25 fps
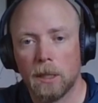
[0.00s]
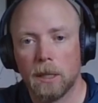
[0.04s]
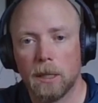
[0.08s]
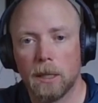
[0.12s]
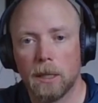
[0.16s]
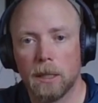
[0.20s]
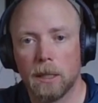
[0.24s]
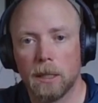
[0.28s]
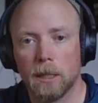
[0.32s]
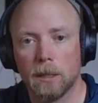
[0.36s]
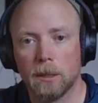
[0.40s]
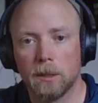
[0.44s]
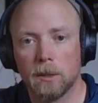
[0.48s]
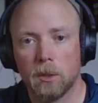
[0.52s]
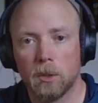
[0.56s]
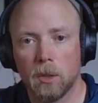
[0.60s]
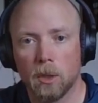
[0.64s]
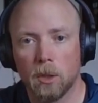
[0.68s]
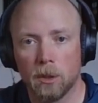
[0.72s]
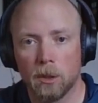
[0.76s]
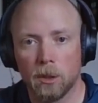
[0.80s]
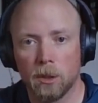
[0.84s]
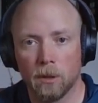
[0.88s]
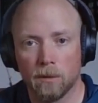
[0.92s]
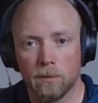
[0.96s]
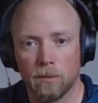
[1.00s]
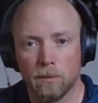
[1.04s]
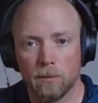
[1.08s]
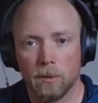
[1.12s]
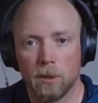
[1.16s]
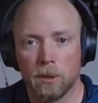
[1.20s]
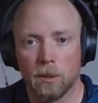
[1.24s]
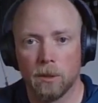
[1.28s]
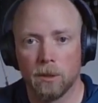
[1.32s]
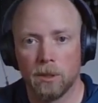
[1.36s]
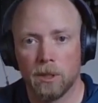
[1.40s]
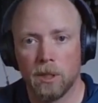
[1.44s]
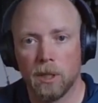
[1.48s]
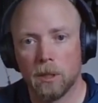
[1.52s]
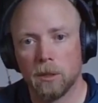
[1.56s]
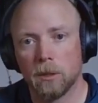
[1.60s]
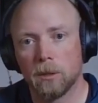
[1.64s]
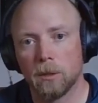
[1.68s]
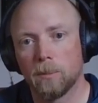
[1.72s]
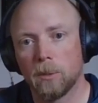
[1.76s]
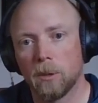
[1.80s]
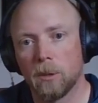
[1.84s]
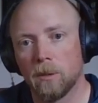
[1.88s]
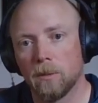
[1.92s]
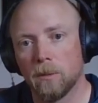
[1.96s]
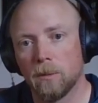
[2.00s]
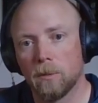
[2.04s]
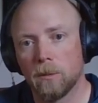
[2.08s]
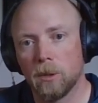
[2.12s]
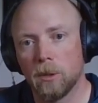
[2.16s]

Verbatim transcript: Uh, so your your yield per